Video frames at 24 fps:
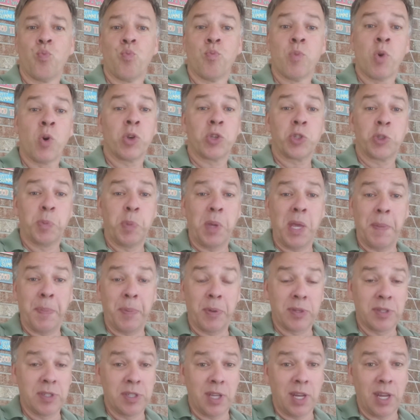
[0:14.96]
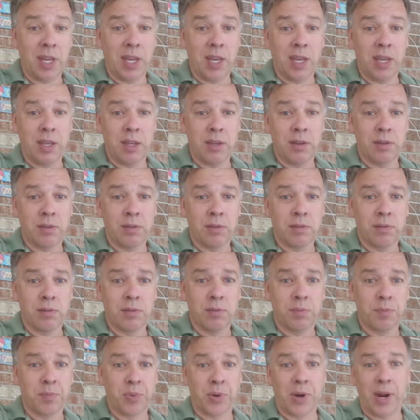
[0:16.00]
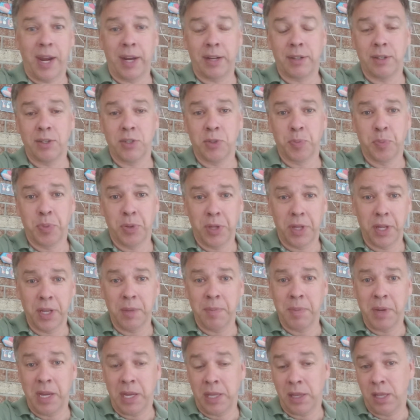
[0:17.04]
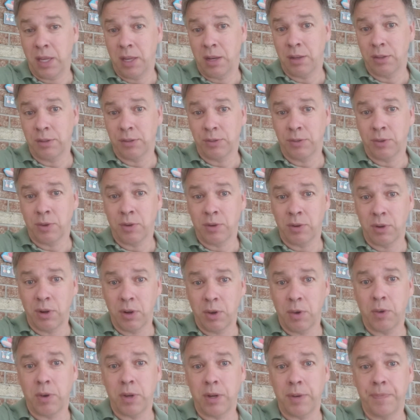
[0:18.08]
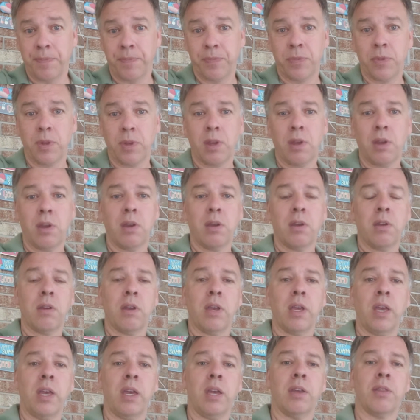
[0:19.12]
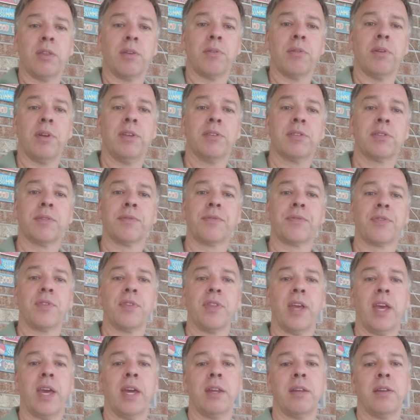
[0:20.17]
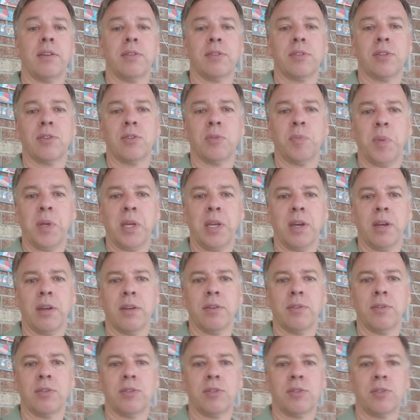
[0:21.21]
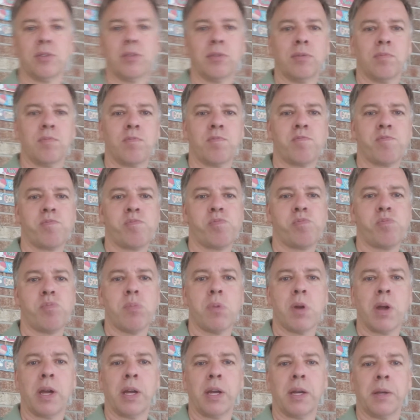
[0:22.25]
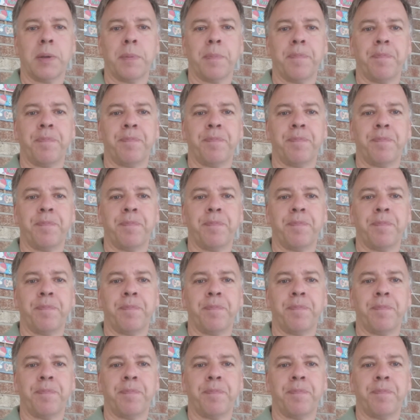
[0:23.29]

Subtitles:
most people today practice polygamy and they just don't know it. And the reason for that is because uh,